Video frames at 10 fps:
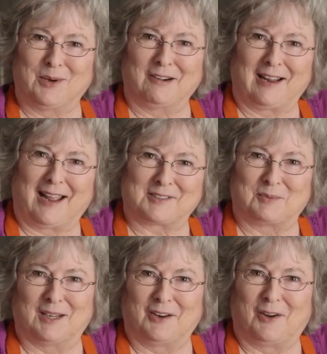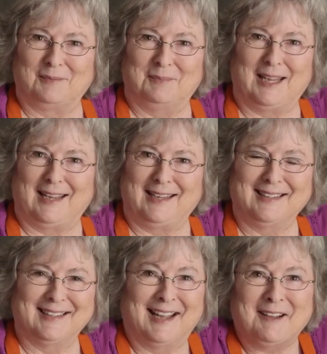weird ass one on me.
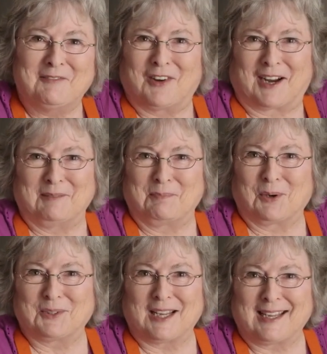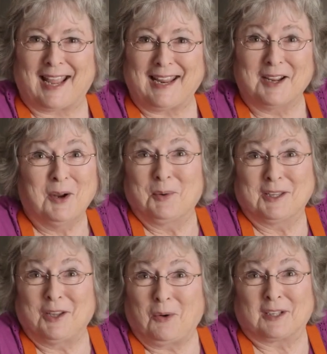A fucking birthday cake
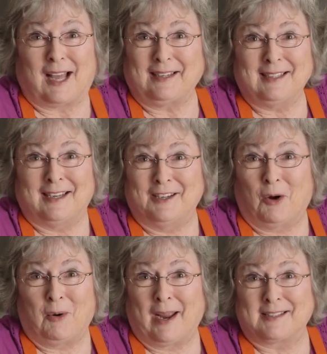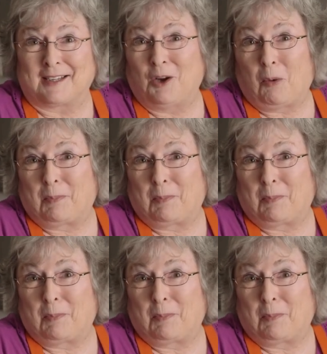with no glutton and no eggs and no